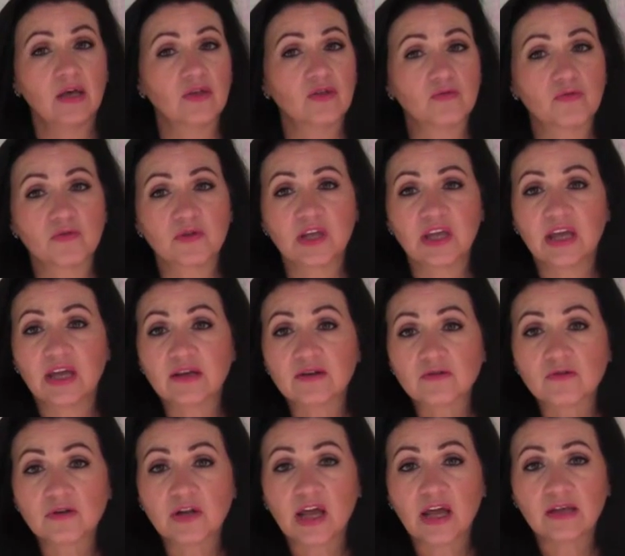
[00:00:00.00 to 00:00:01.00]
through the
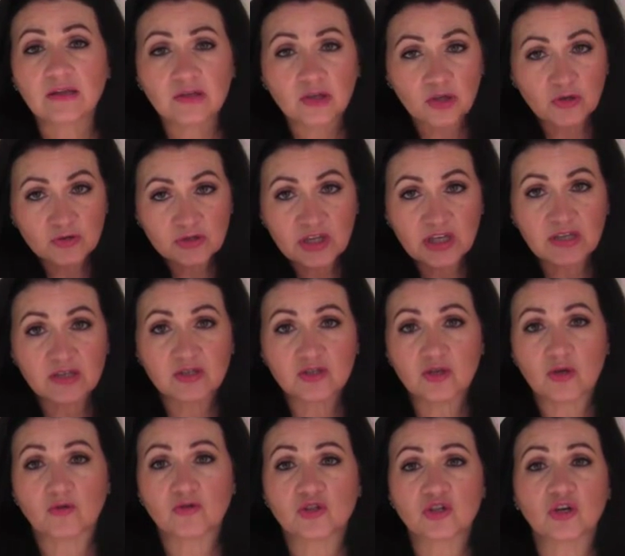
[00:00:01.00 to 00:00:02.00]
internet, using
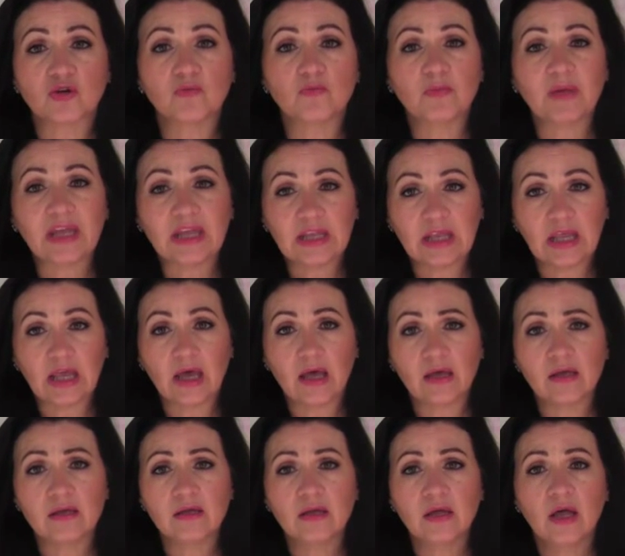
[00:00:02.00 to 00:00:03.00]
social
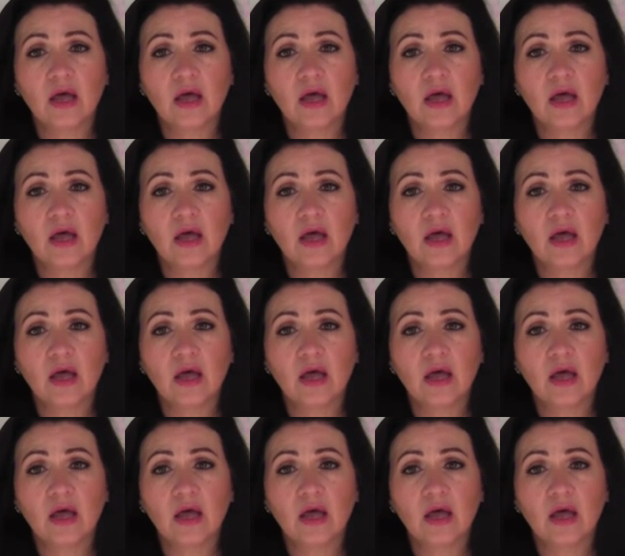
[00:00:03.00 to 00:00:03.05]
media,